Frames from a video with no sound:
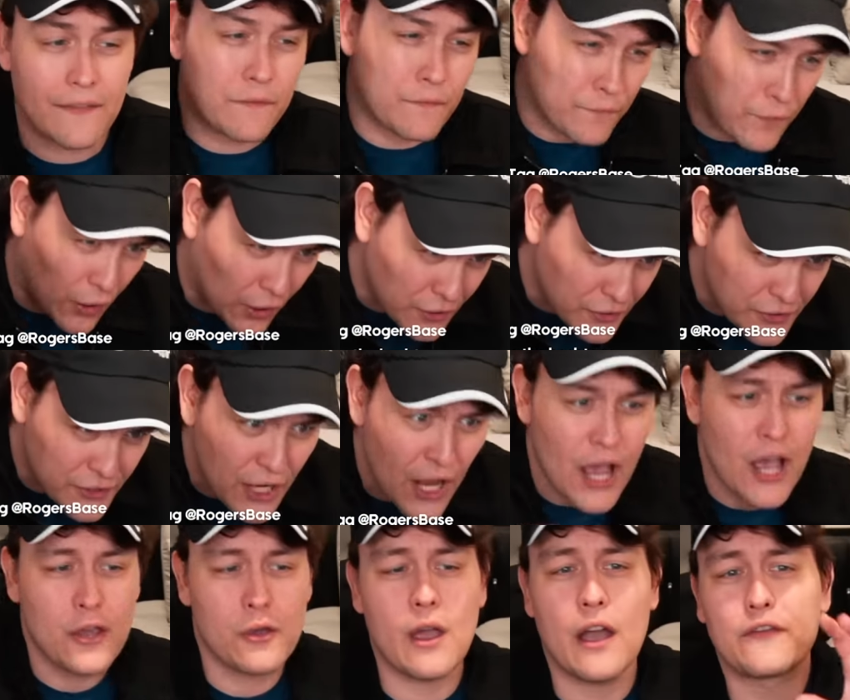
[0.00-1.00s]
First,
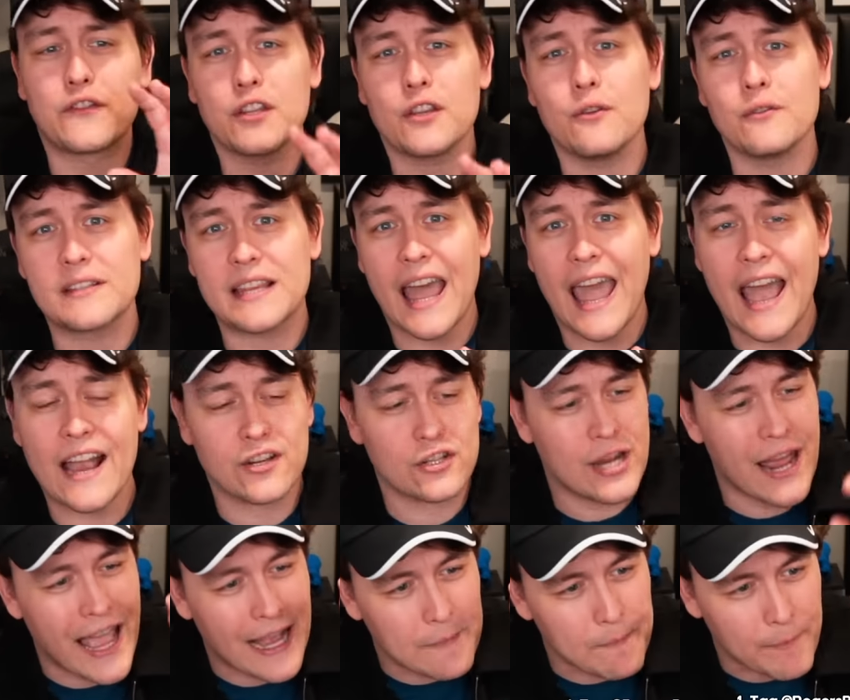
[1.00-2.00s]
you have to use the
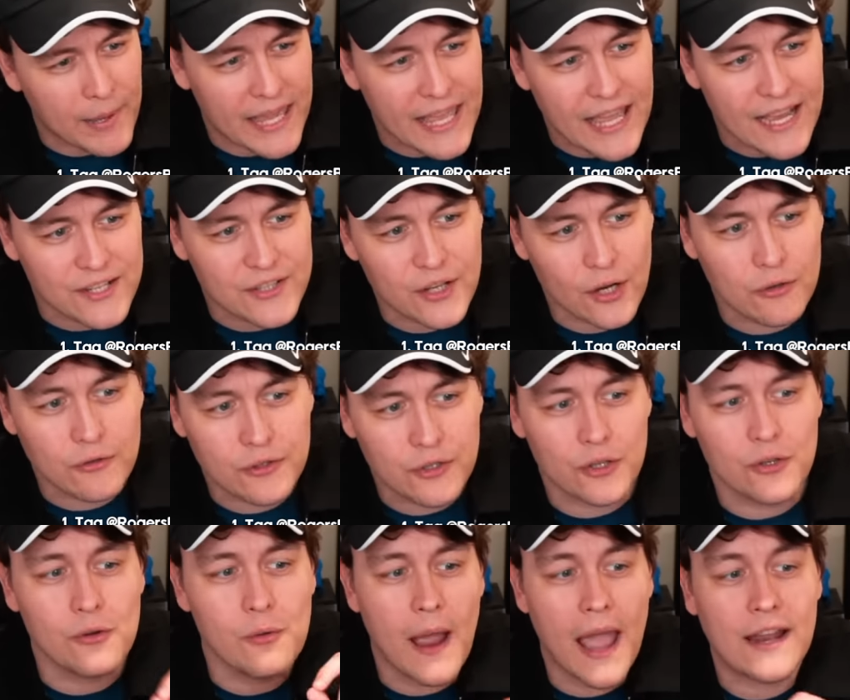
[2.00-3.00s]
hashtag
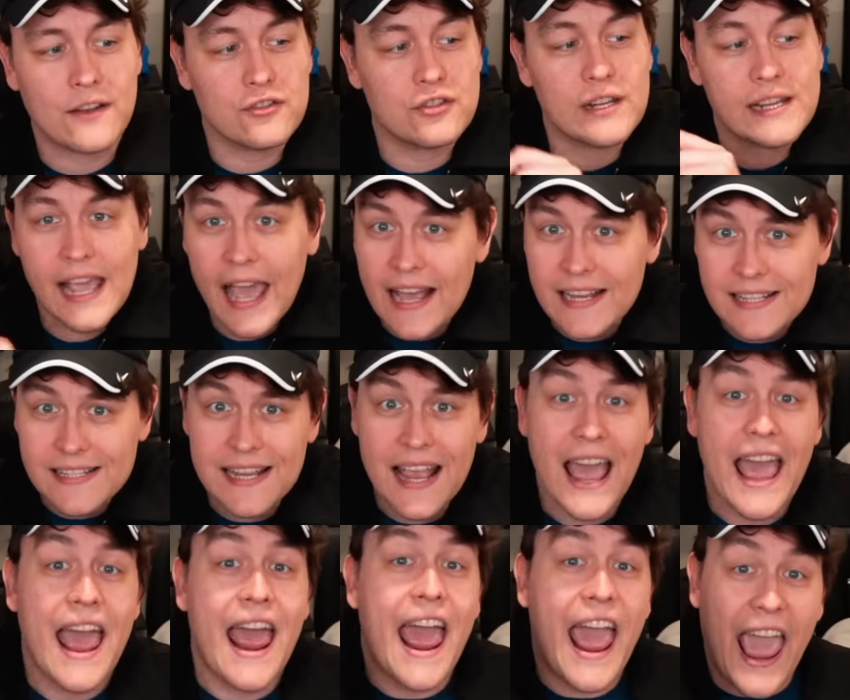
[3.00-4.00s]
PSO2NGS
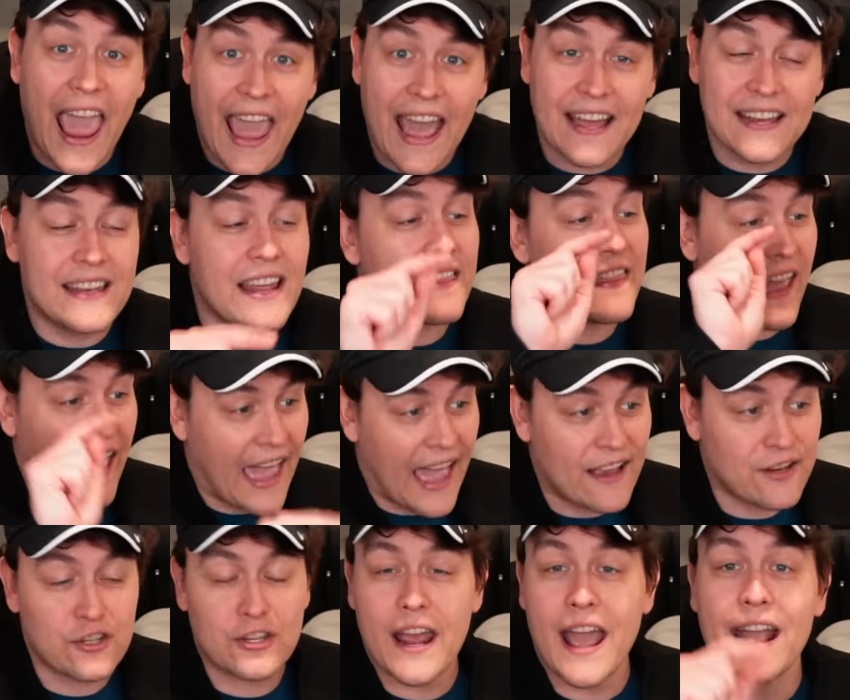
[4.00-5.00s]
and the
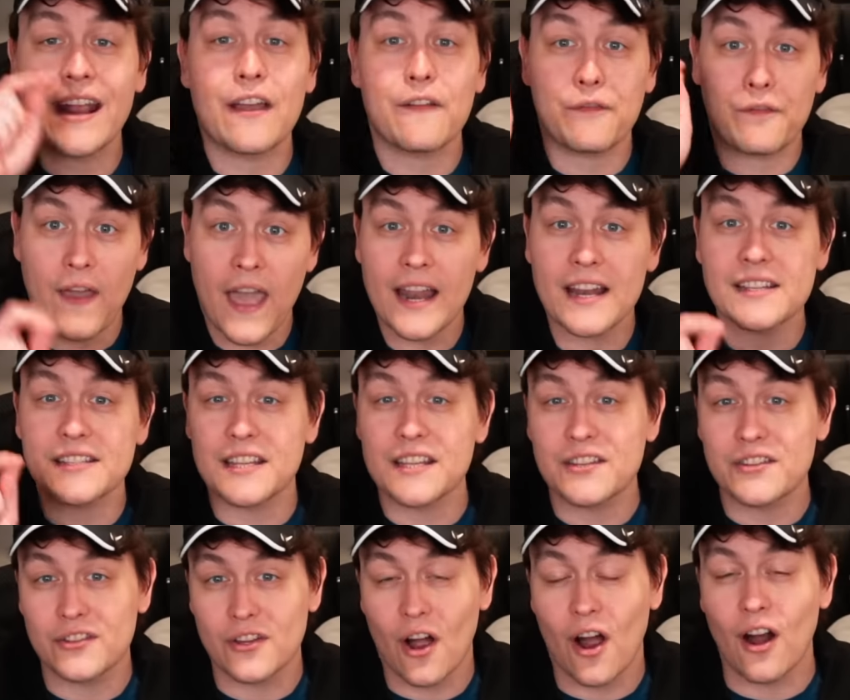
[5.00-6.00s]
hashtag Phantasy
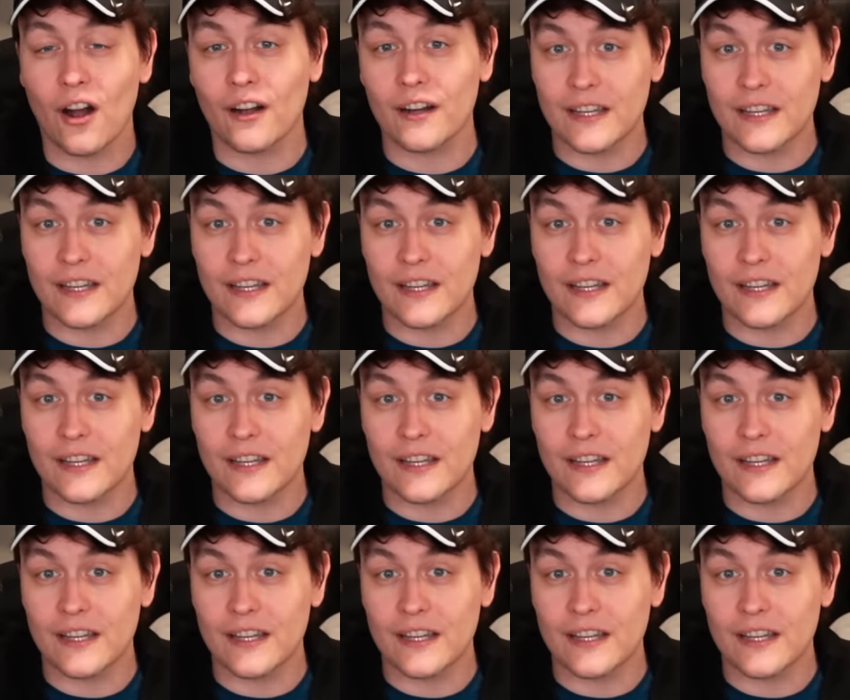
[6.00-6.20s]
Star